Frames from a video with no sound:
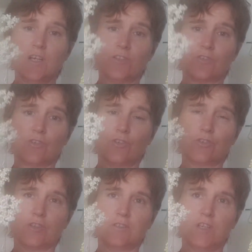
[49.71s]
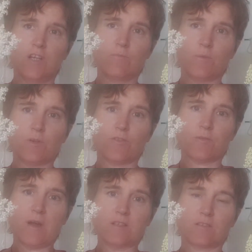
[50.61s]
So you're looking maybe not the
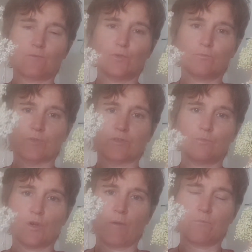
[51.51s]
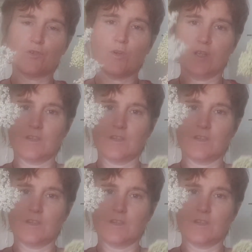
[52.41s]
massive one, but somewhere in between.